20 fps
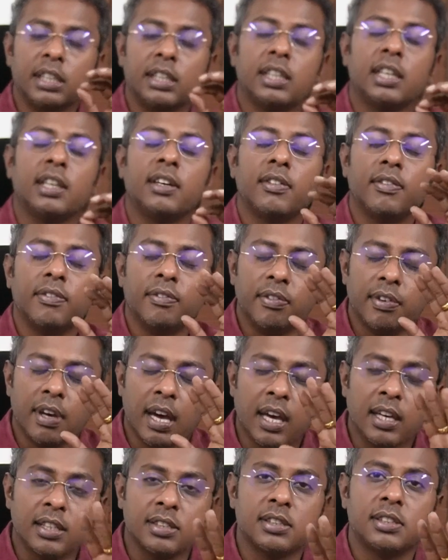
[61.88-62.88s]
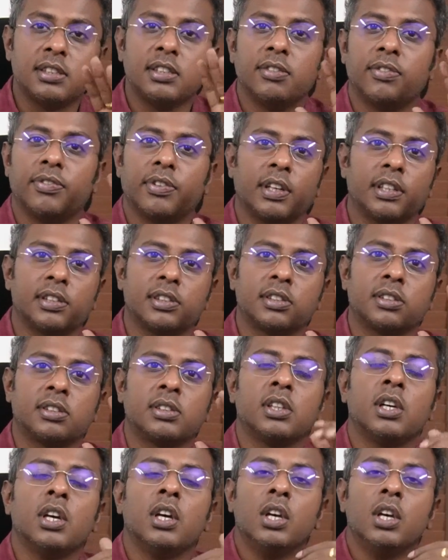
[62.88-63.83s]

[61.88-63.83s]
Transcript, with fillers: in the vas deferens.